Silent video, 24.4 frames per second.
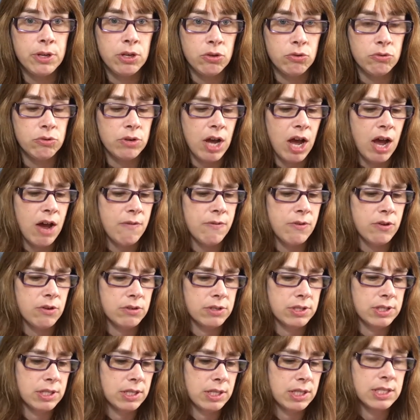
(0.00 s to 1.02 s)
novel. So
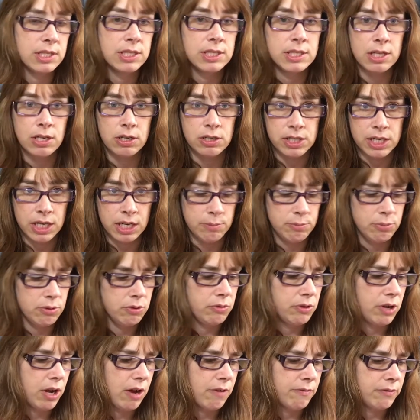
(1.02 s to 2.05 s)
this is her debut
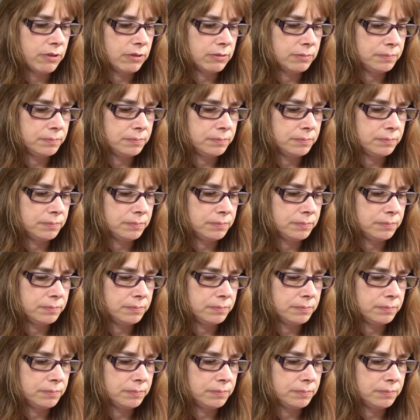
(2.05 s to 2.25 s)
novel.